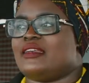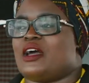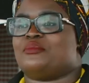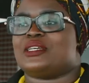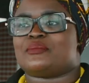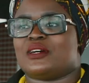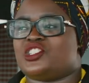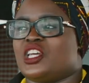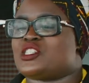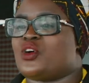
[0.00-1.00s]
Now, Miss
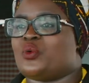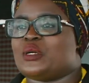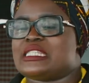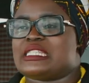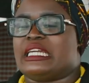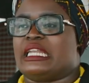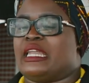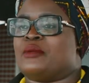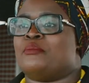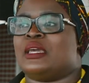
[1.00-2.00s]
Mancha is always seen
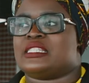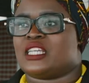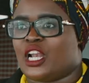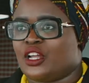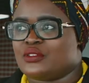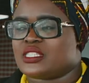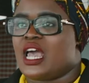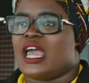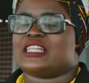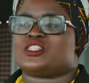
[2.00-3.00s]
in amazing
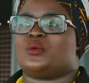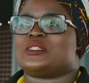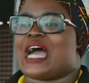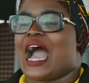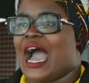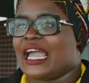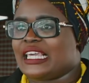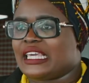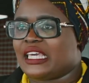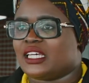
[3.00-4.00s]
clothes. It's always a high
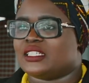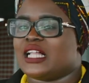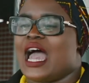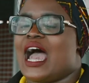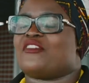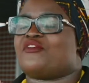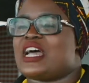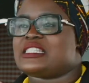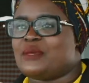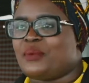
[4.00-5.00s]
heel, a
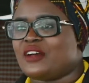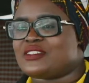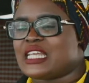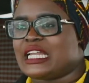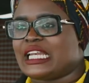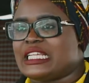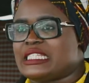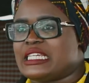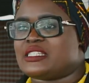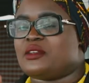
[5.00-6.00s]
fancy pair of
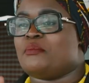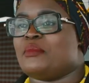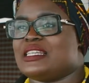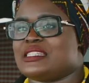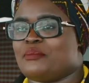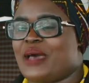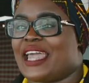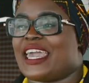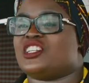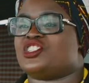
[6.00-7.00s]
sunglasses, an amazing
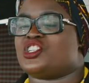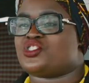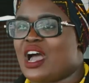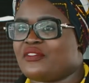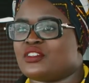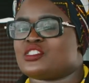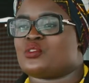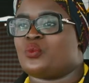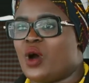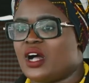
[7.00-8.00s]
bag, and she travels the
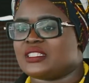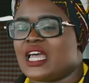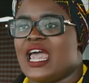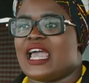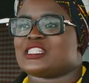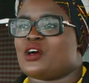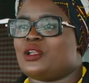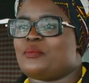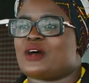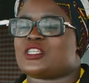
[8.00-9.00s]
world. It's all
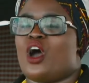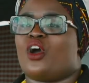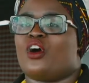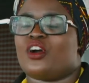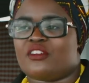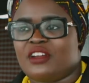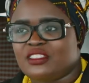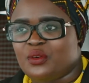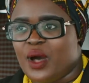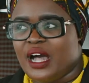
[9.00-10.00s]
about conquering
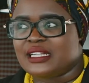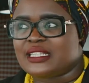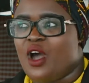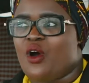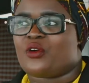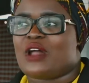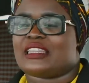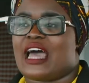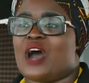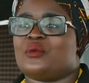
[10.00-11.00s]
the world, or
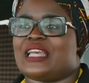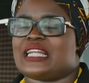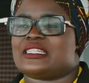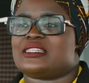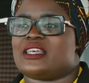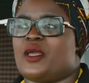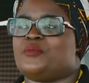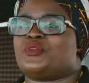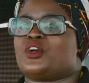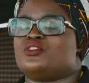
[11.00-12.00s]
rather, I would like to
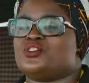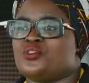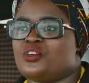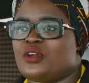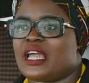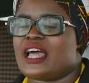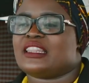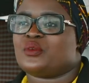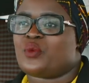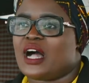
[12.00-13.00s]
say, contouring
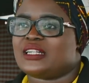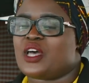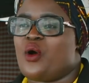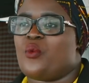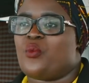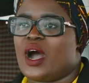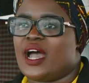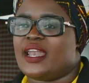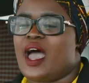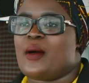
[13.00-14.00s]
the world
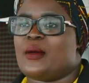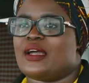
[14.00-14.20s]
one